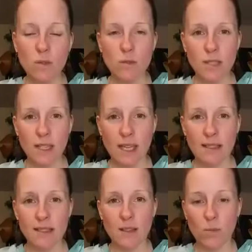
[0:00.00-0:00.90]
So usnic
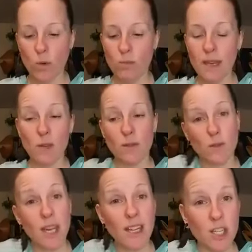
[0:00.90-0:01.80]
acid will make you,
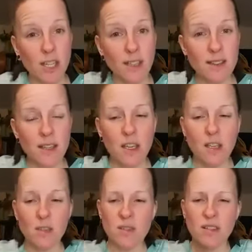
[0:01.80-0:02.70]
if you touch it,
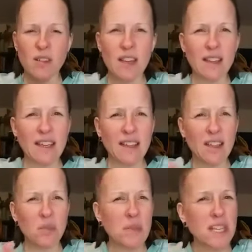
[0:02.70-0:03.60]
you'll you'll get like
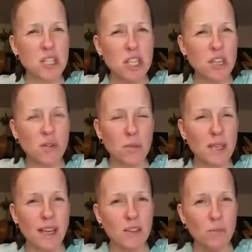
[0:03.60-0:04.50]
it'll be itchy or
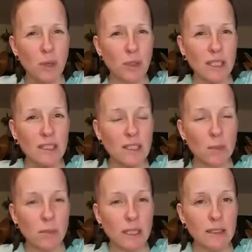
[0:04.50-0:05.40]
it'll be kind of burny a
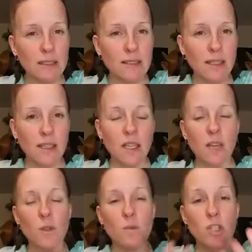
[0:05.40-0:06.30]
little bit.
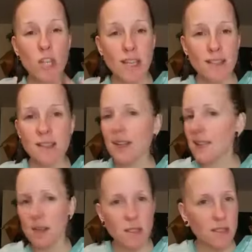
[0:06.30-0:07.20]
If you ingest it,
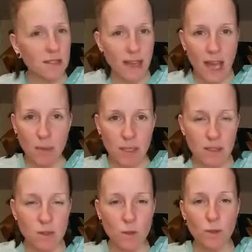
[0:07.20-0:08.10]
that same thing's going to
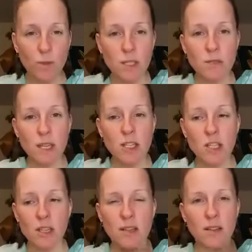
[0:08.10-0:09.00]
happen. So if you when you
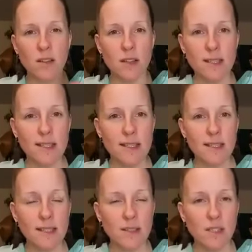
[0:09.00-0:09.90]
touch it, it causes that
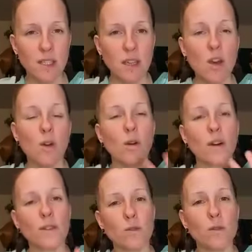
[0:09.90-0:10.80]
sensitivity.
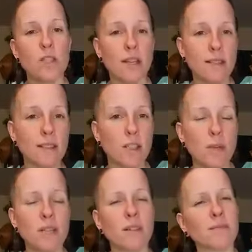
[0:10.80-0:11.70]
Or if you ingest a
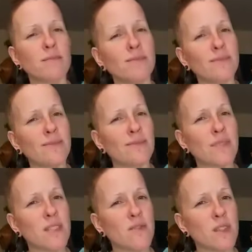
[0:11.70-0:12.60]
little bit, you're like,
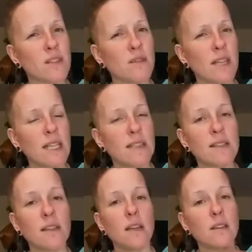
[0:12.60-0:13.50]
mmm, doesn't feel so
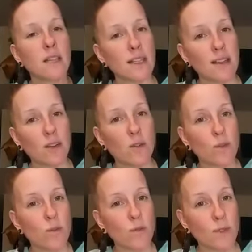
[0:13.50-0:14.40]
nice. Then
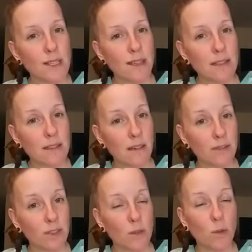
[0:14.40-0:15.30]
usnea is
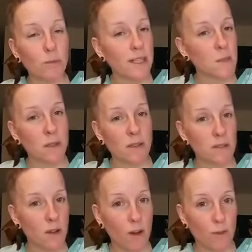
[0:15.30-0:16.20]
not for you. Old man's
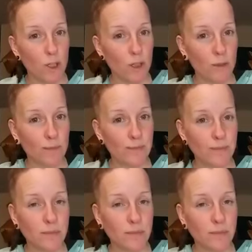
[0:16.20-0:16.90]
beard is not for you.